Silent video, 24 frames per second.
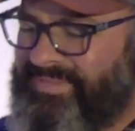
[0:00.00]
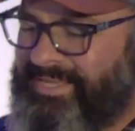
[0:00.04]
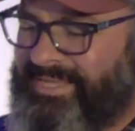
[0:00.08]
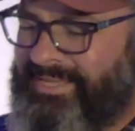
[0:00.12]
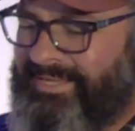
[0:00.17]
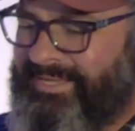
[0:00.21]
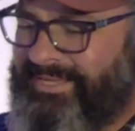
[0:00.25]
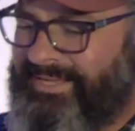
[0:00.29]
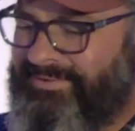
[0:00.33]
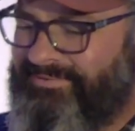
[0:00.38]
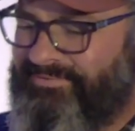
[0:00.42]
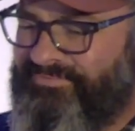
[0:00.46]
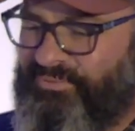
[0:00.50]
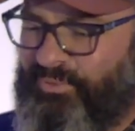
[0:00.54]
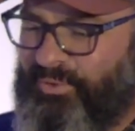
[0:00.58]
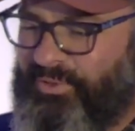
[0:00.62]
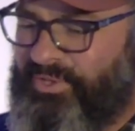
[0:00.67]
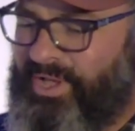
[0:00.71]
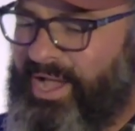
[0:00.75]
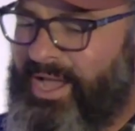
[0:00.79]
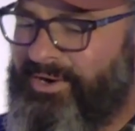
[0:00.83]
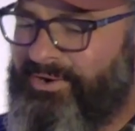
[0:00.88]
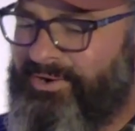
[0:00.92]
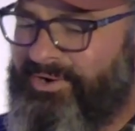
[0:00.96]
in Fort
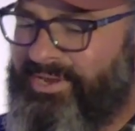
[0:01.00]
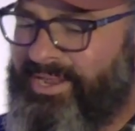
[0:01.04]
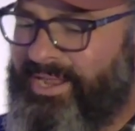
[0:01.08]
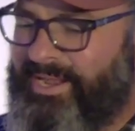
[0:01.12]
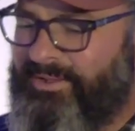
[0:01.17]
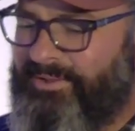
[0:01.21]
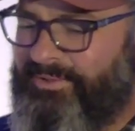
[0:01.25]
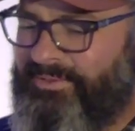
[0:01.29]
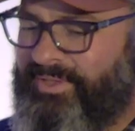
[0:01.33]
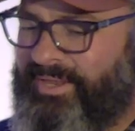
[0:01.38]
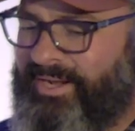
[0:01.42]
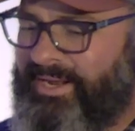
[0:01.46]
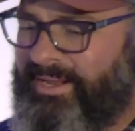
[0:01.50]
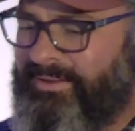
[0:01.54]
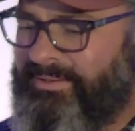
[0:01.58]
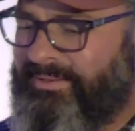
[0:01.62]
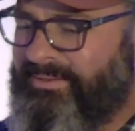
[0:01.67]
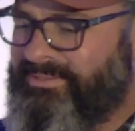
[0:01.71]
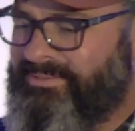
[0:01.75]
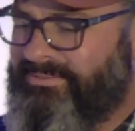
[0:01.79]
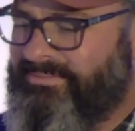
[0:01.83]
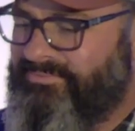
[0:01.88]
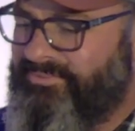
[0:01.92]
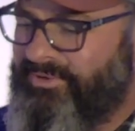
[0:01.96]
Lauderdale, that
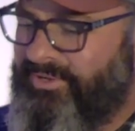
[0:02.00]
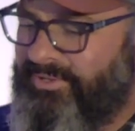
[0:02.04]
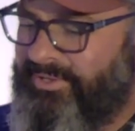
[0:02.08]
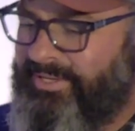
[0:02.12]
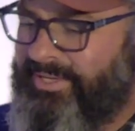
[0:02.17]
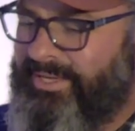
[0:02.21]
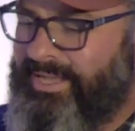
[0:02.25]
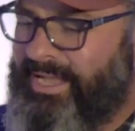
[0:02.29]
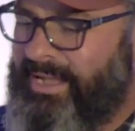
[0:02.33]
it's really a